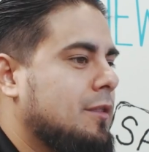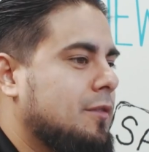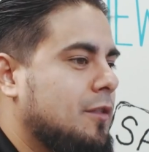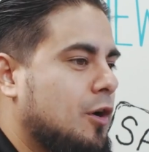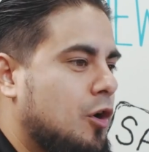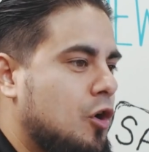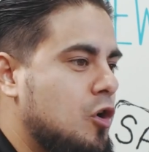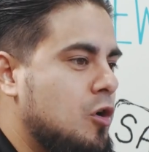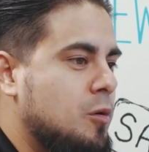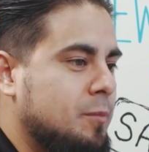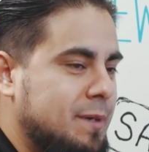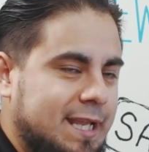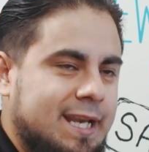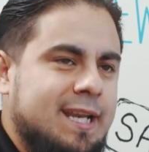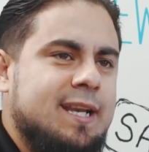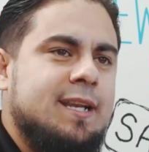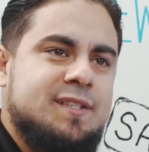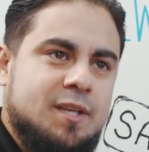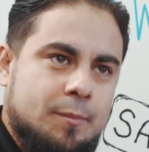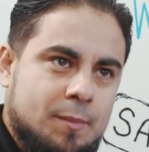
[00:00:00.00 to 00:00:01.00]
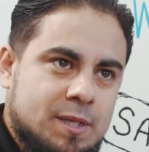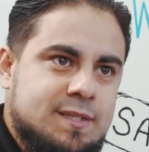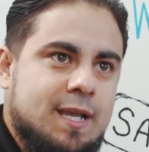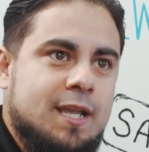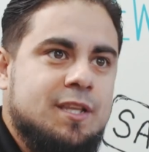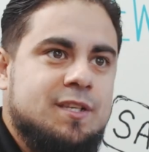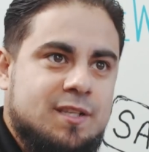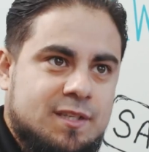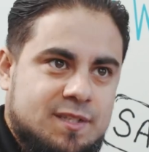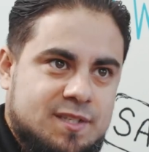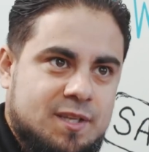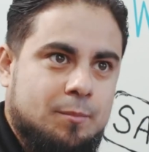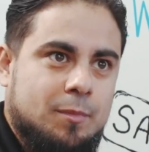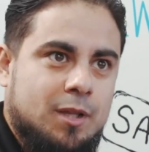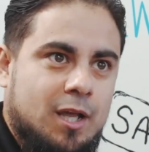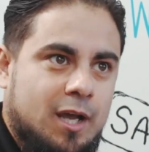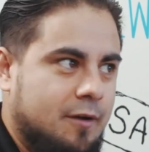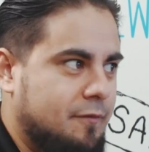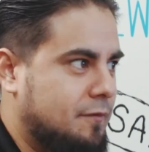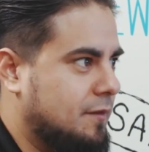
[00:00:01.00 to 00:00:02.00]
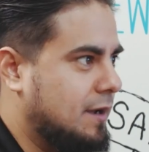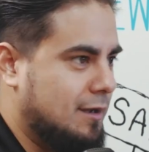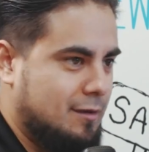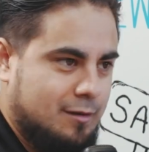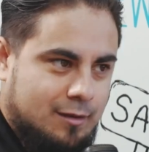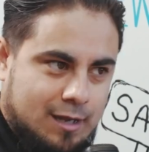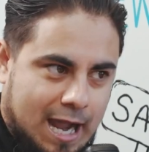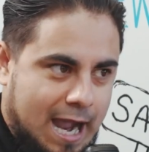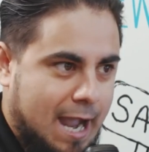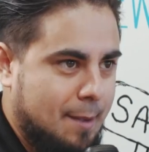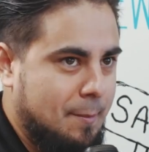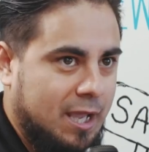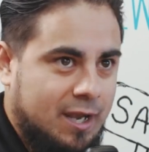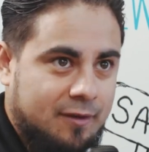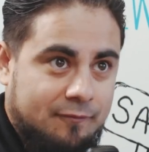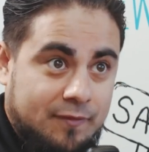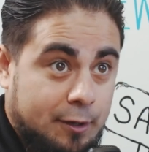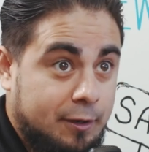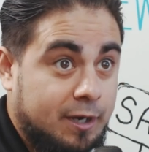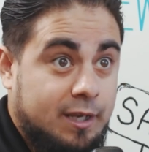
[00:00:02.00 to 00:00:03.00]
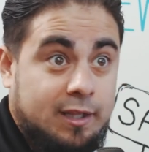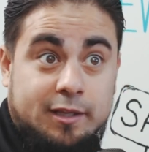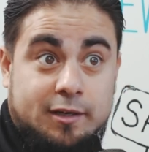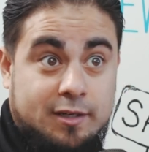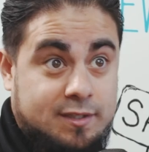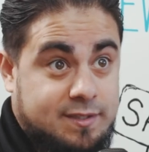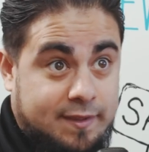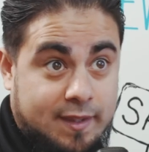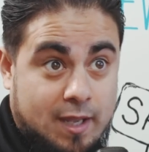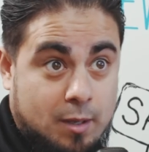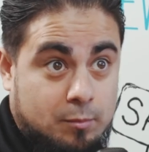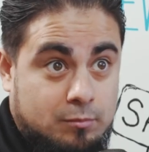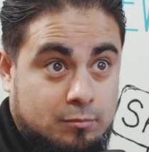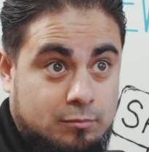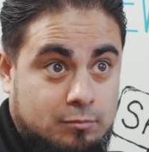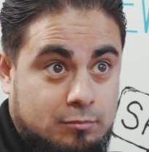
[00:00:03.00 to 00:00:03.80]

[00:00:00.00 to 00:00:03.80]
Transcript: The home needed some attention, some love. I made it very clear to them,